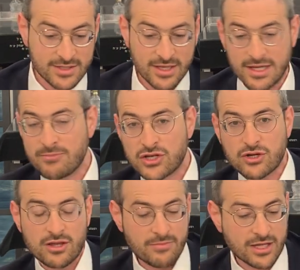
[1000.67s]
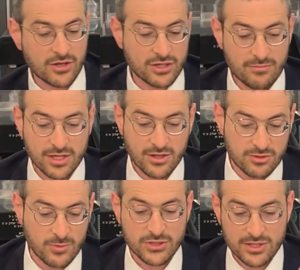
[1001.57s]
eh, Mishkan and Mikdash and
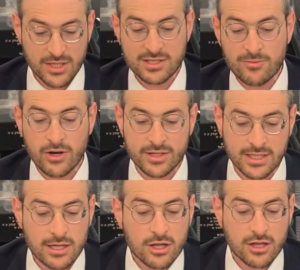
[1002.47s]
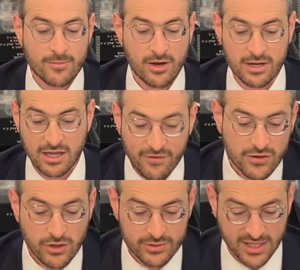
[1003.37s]
Mikdash Mishkan? It says If
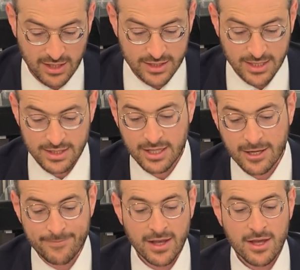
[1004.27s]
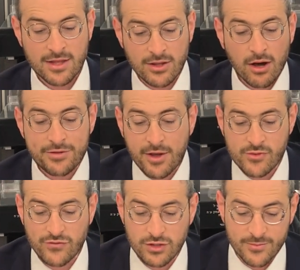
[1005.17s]
you don't say this idea, then Hadam
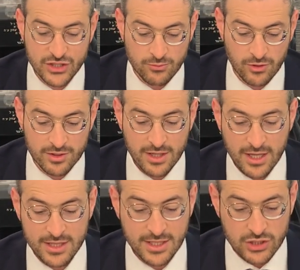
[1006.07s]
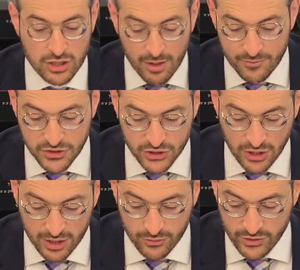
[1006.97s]
reviewed Mishmol. He says Shlom
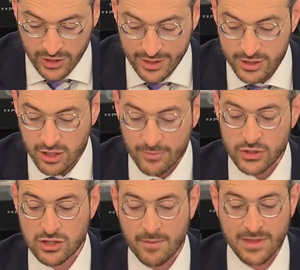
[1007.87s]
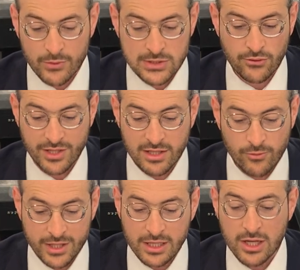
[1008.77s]
Mishashach regarding the carbon Shlom that was slaughtered in the
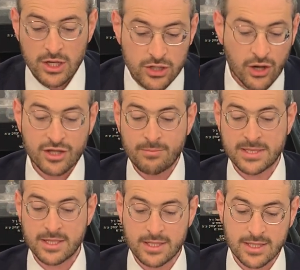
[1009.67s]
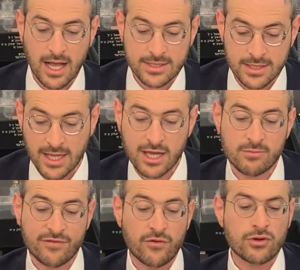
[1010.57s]
morning.
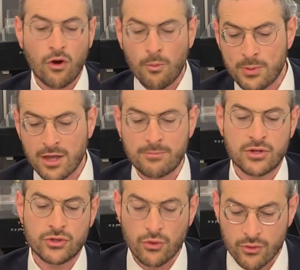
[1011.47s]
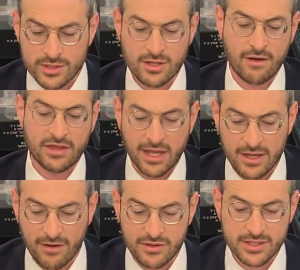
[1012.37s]
Before you open up the doors of the
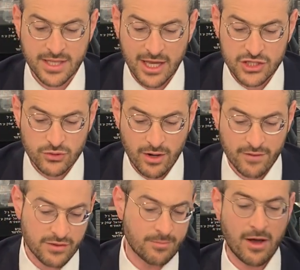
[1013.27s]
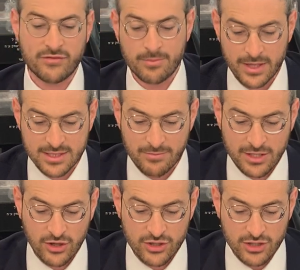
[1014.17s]
of the sanctuary of the of the Mesa
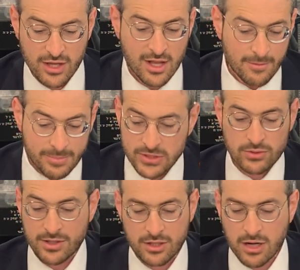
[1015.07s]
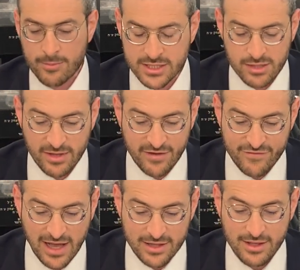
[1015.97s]
Mikdash, psulan, the carbon is going to be
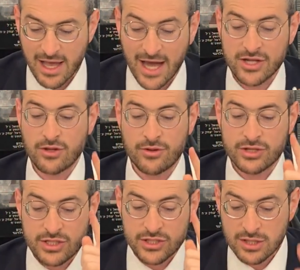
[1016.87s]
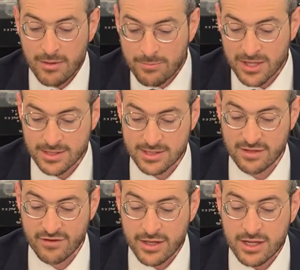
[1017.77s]
invalid. How do you know this? Because Shemem the pasuk says
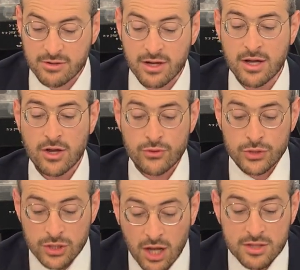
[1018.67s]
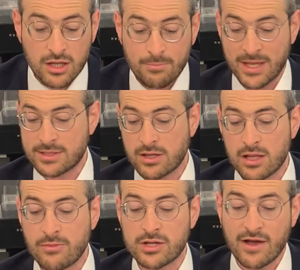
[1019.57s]
in the Yikra, pesach
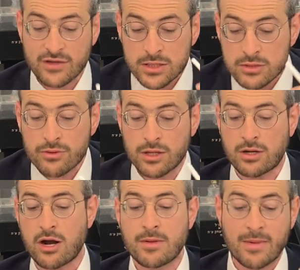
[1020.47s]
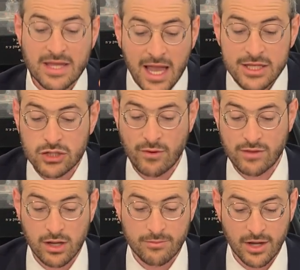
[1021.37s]
You have to slaughter the carbon by the entry of
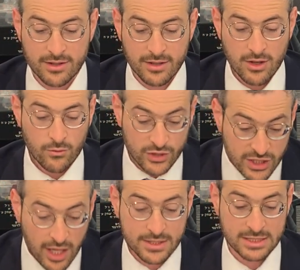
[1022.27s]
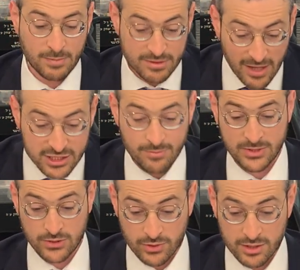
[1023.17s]
the elmoid, which tells us bismanche
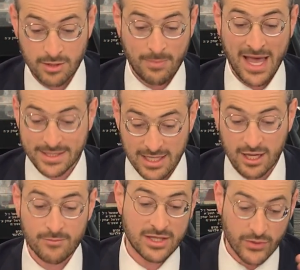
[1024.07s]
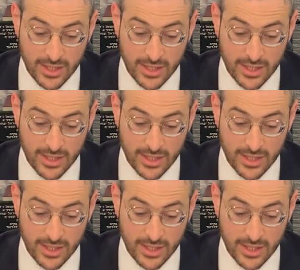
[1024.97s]
pesuchim, the pesach, meaning